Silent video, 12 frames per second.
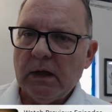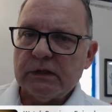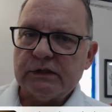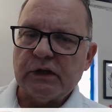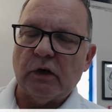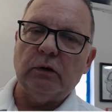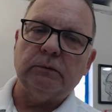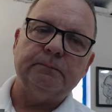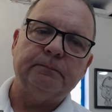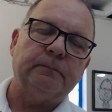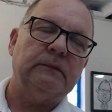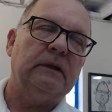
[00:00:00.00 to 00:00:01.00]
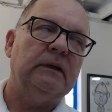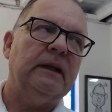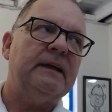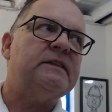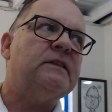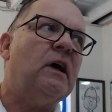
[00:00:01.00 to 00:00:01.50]
So
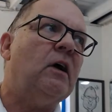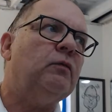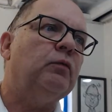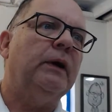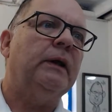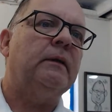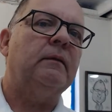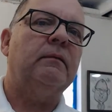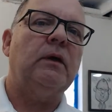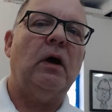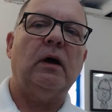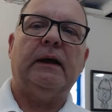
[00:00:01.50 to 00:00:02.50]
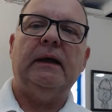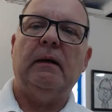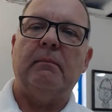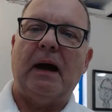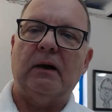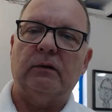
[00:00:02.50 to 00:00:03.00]
let's start with talking
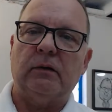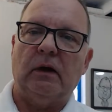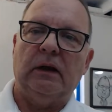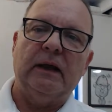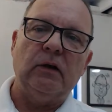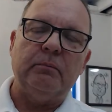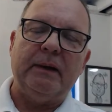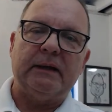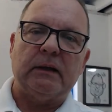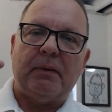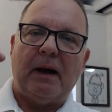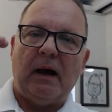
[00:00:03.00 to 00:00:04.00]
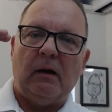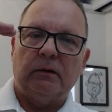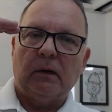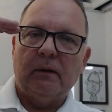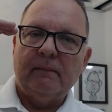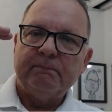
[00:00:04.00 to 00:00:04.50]
about a little bit about
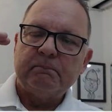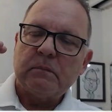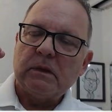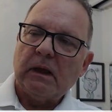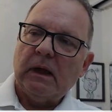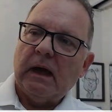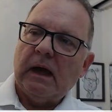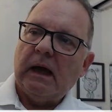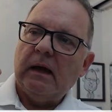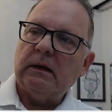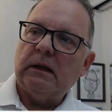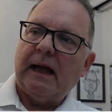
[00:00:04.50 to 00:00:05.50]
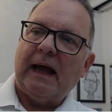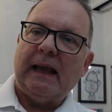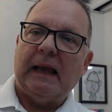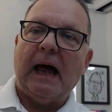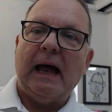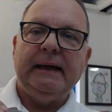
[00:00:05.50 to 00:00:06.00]

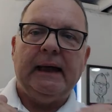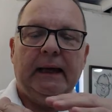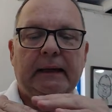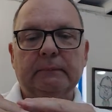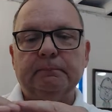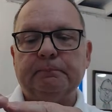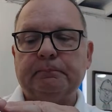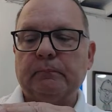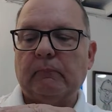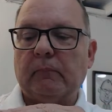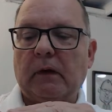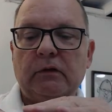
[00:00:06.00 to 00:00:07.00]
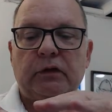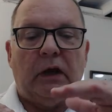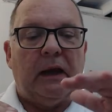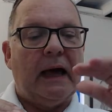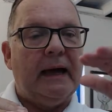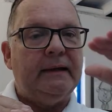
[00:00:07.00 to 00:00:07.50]
aligning the
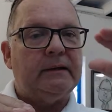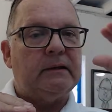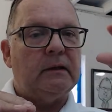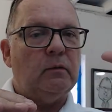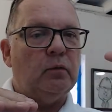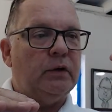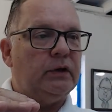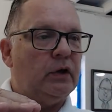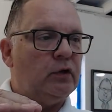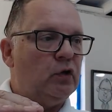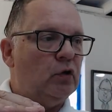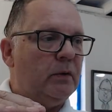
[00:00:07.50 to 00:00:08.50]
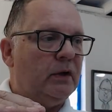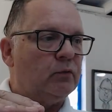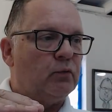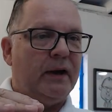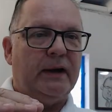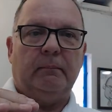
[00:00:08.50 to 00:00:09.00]
light with the human
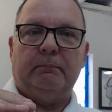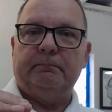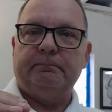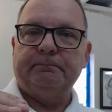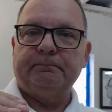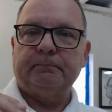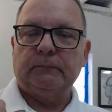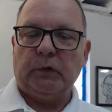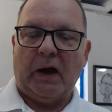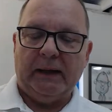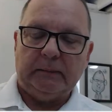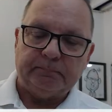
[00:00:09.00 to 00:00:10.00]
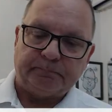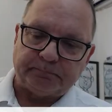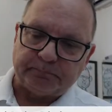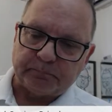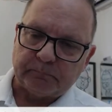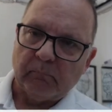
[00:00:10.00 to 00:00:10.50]
rhythm, right?
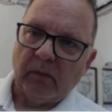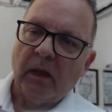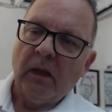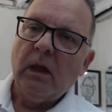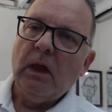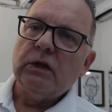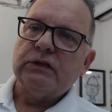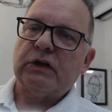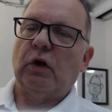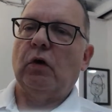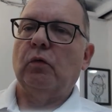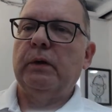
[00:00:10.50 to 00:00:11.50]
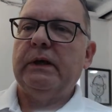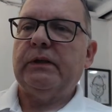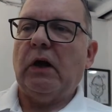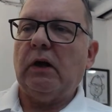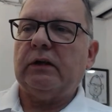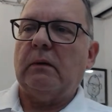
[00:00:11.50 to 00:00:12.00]
So we
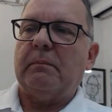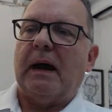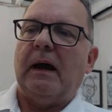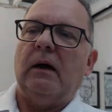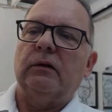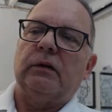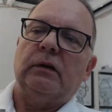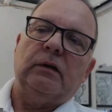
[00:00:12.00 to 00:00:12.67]
talked about